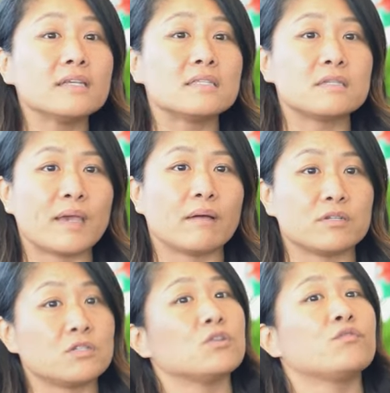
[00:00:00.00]
needs to be able
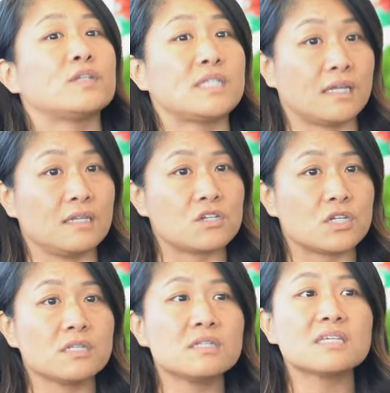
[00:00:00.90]
to do for
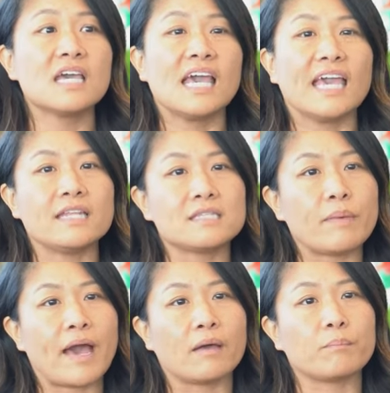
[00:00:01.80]
technicians, it's
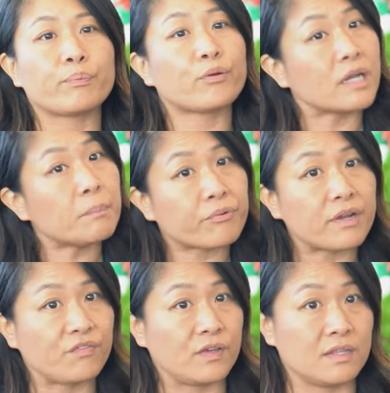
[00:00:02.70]
about
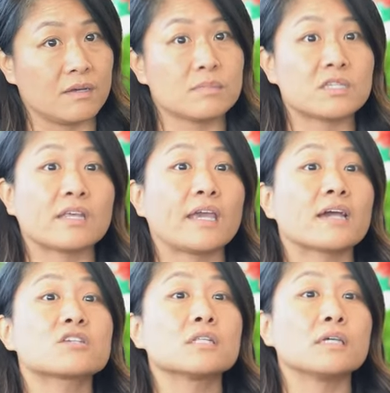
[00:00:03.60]
pre-briefing them so they
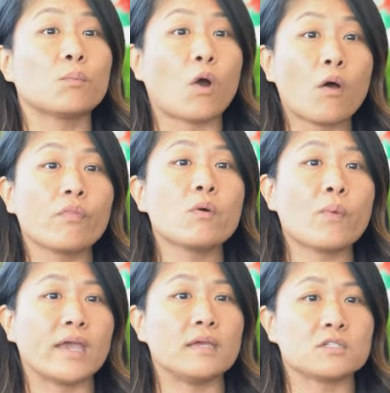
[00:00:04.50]
actually, on the
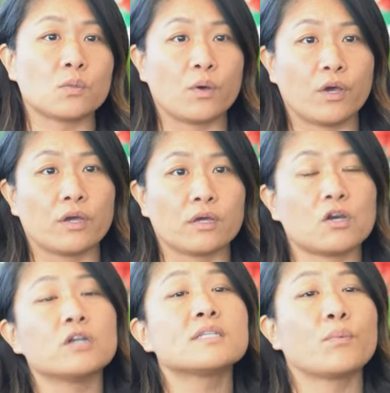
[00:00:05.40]
way to work,
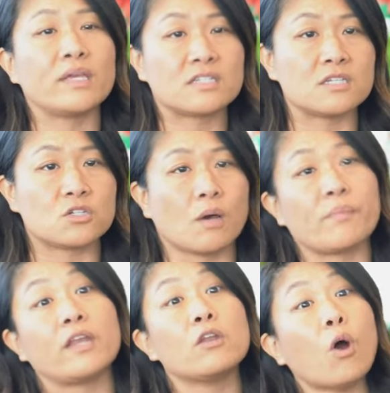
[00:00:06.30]
on the way to the job,
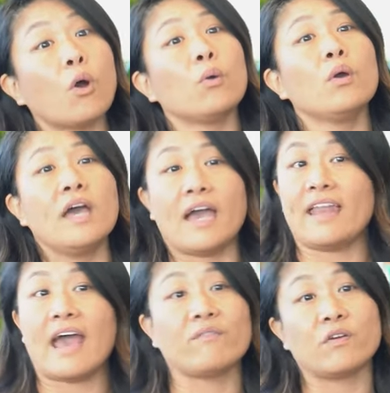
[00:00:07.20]
they know
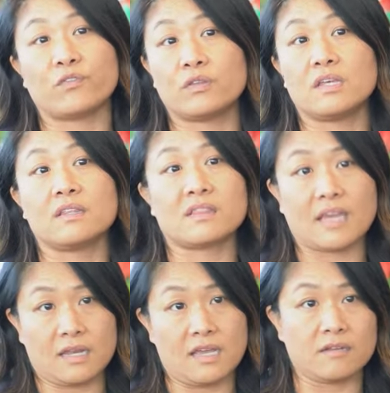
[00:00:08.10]
and have everything that
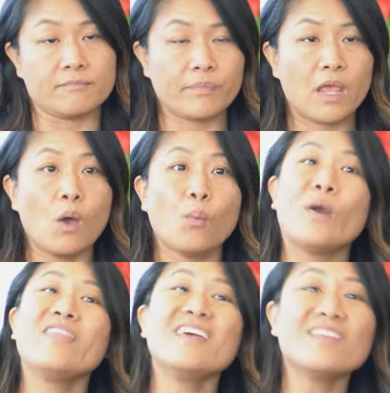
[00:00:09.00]
they need.
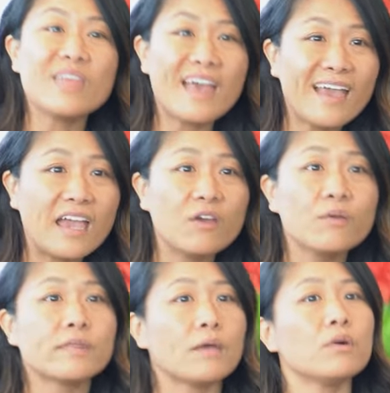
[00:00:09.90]
When they're there,
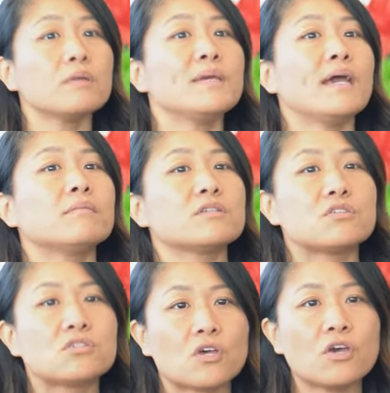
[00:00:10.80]
they want to be able to
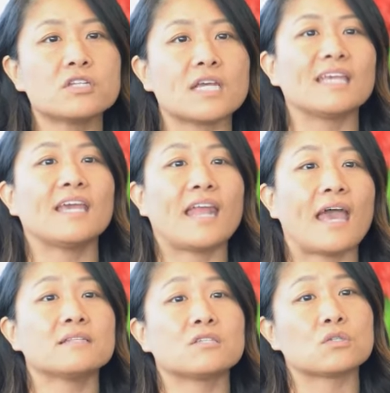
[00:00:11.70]
search and get
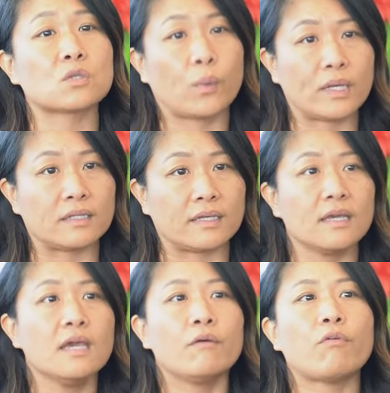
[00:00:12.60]
answers quickly,
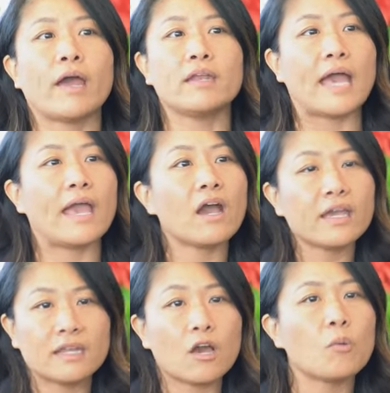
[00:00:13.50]
right? And AI
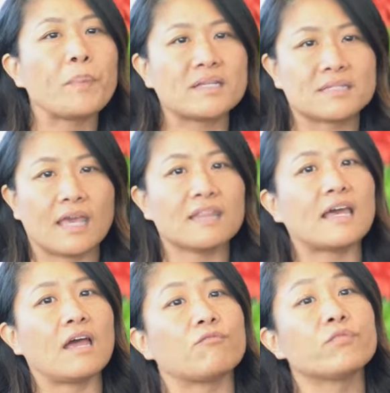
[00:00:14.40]
can help us get
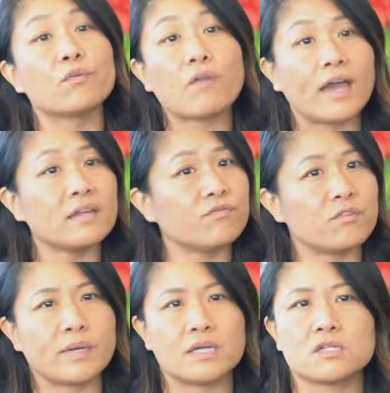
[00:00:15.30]
the right
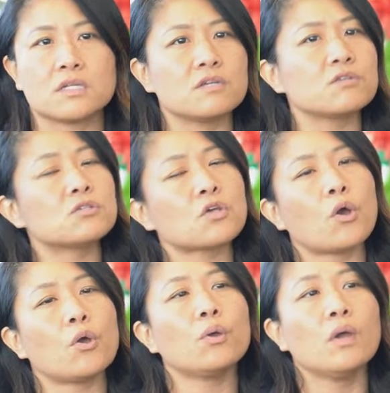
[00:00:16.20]
information. There's
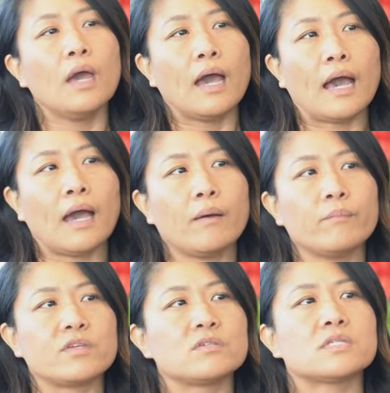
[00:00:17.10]
such
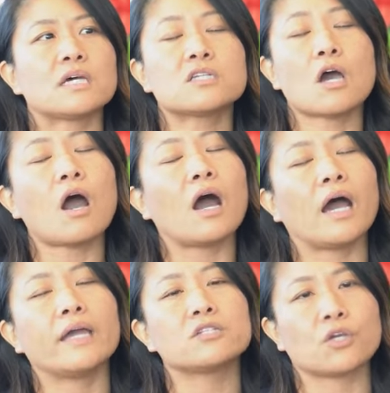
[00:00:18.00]
a
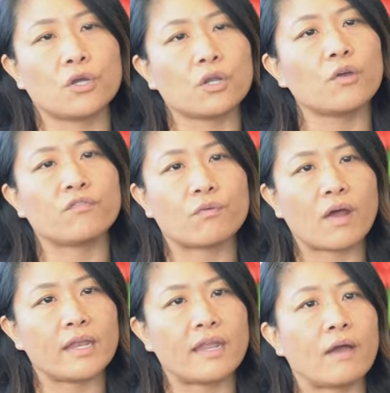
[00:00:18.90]
high turnover
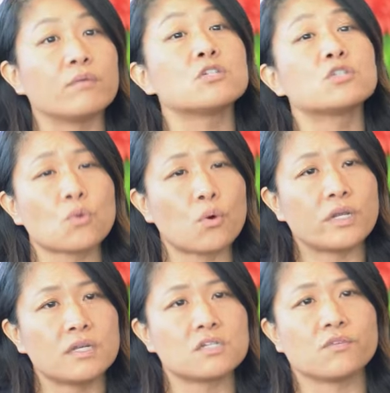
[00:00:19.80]
right now and
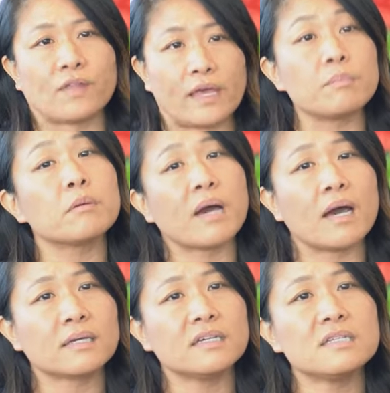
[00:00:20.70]
shortage of labor
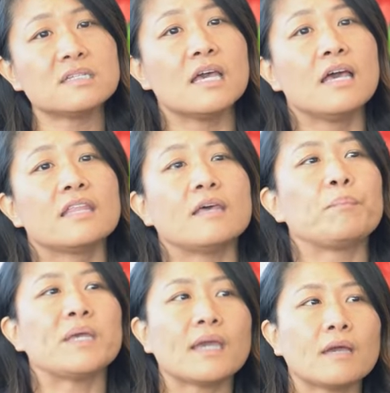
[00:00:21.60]
markets, that
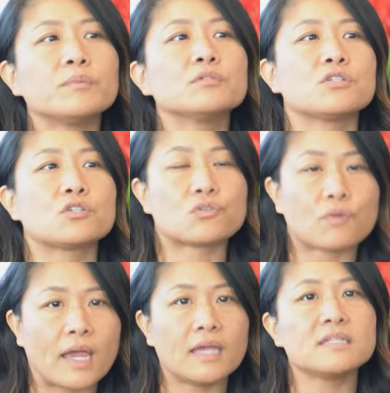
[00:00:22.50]
being able to
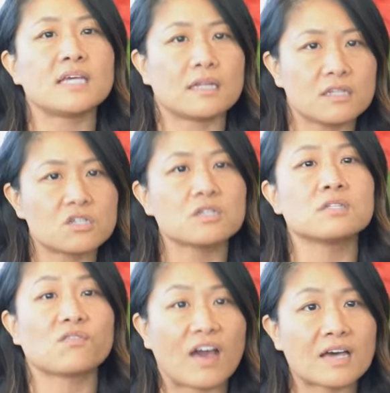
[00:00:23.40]
train
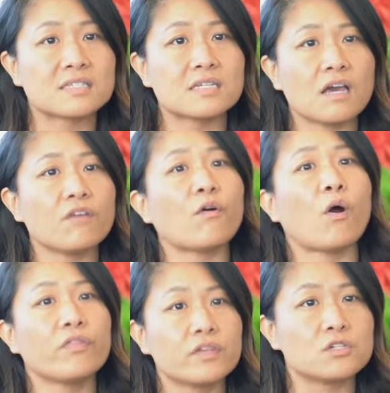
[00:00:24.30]
technicians fast enough
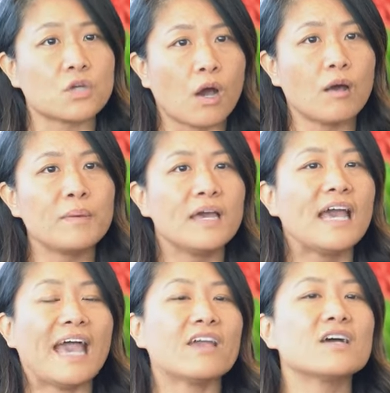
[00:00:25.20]
on the job,
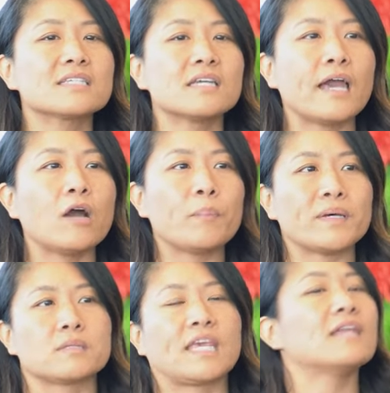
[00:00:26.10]
AI is going to help
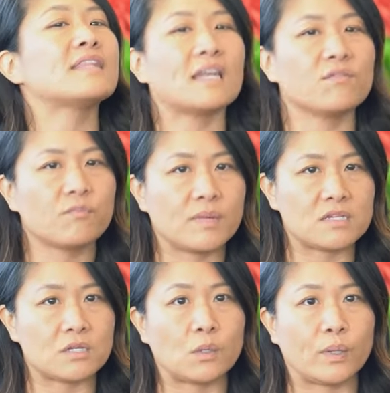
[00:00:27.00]
us get that
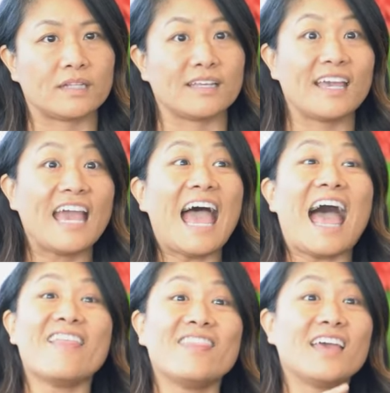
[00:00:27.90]
information quickly.
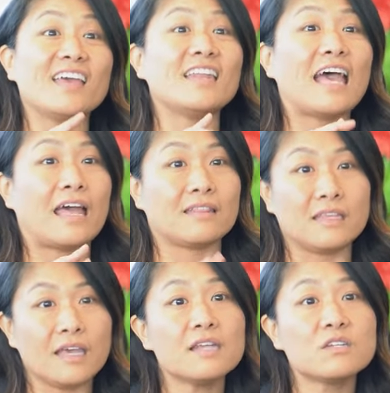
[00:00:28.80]
And then at
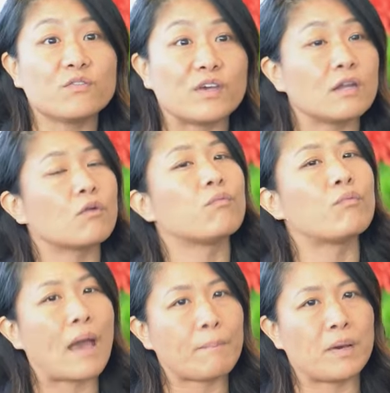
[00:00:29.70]
the end of it,
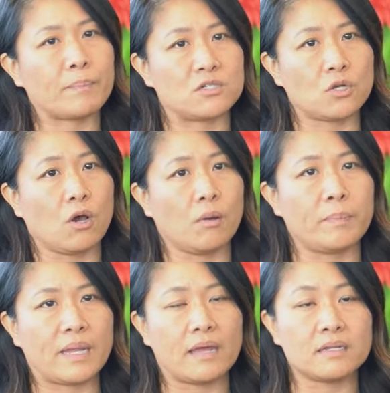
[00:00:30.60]
wrap up a job.
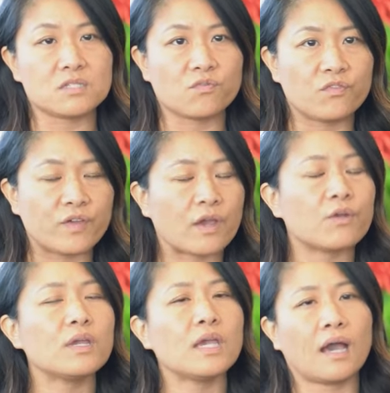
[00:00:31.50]
And it's
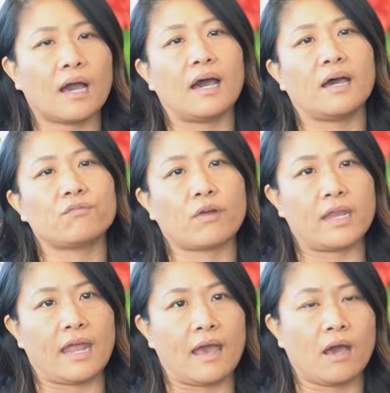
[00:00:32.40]
very hard right
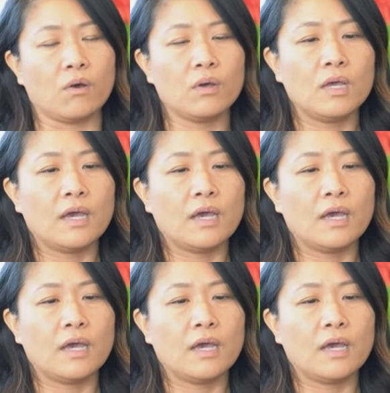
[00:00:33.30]
now